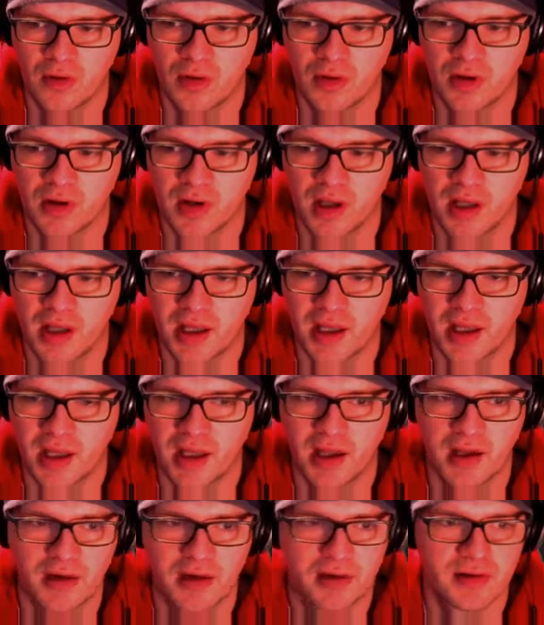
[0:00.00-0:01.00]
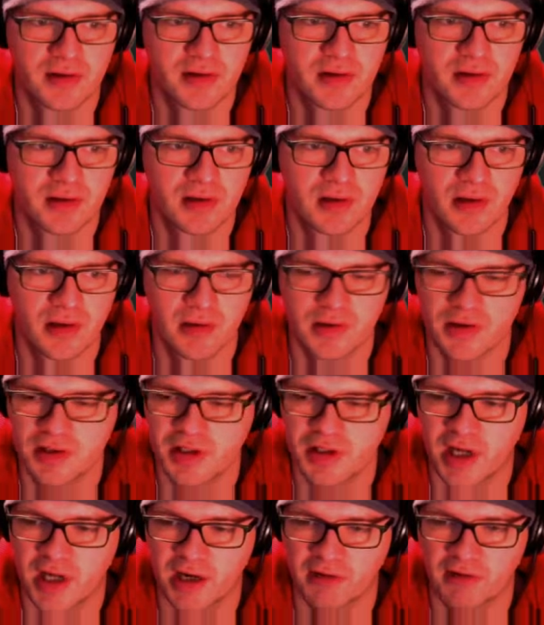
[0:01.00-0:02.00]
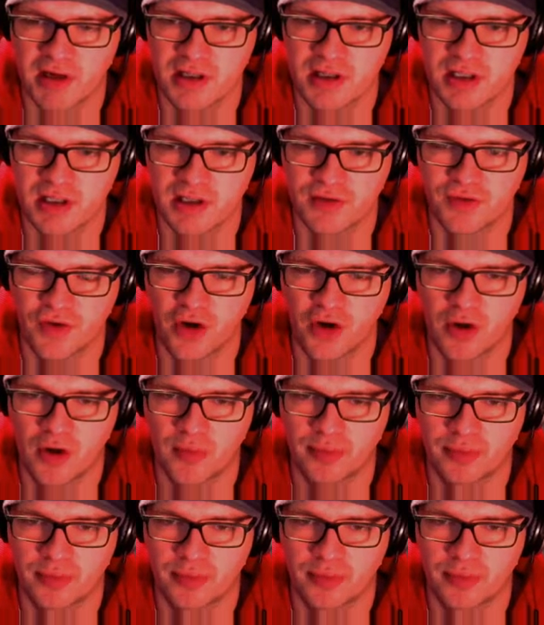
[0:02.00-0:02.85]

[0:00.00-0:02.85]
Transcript: And I'll check raise this flop.